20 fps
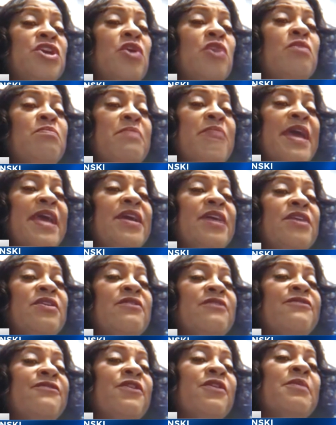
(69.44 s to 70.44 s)
don't make an
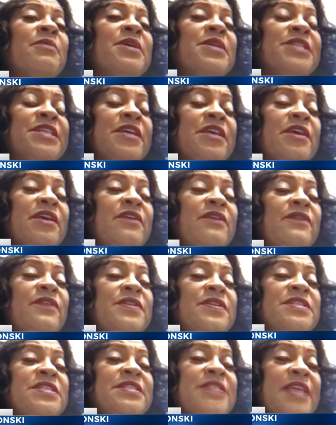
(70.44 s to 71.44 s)

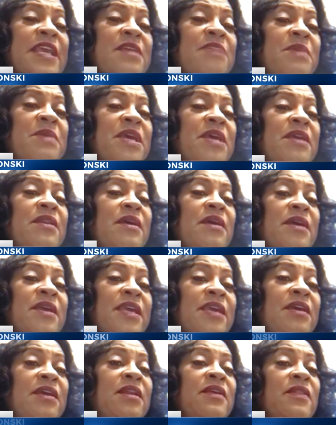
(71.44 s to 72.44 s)
affirmative statement,
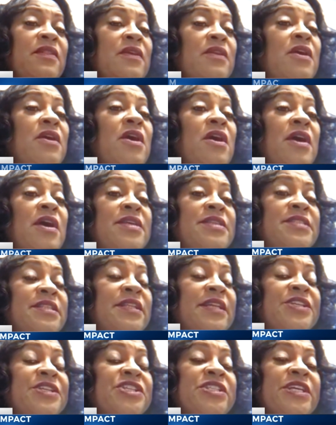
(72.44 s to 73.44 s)
again, in the law as
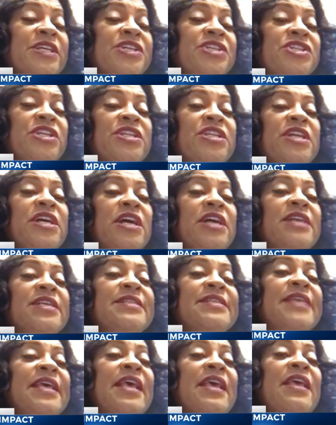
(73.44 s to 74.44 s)
the legislation
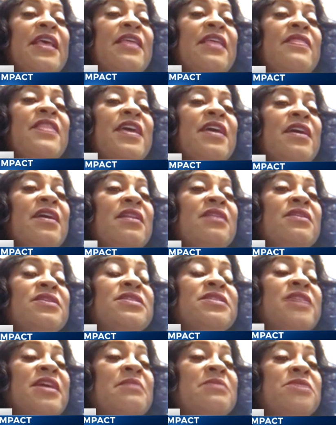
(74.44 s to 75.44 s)
does, then
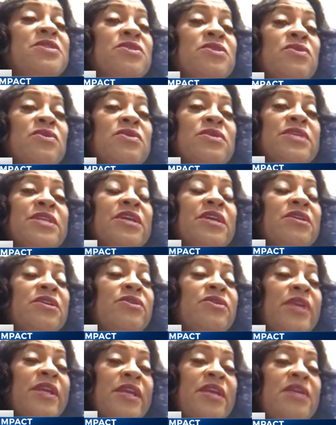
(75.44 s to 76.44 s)
some schools,
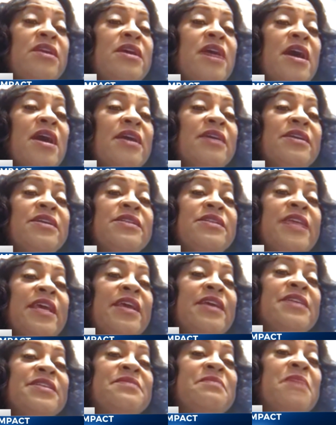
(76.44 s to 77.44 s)
including ECOT, could
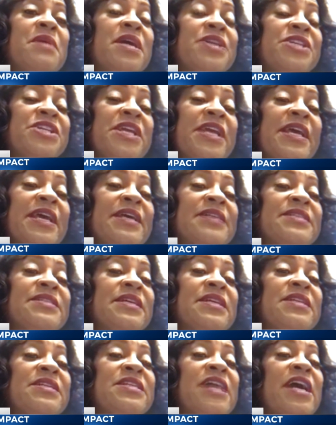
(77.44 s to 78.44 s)
take as much
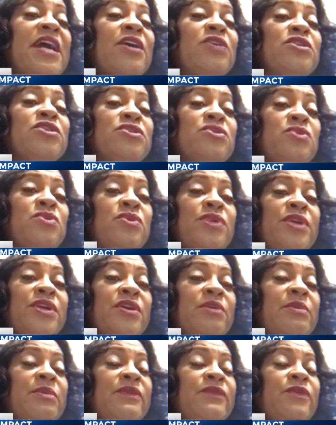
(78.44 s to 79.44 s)
as an entire school
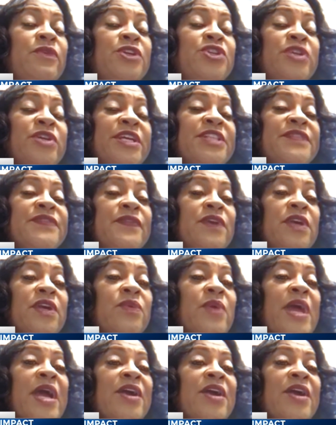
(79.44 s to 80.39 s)
year before transferring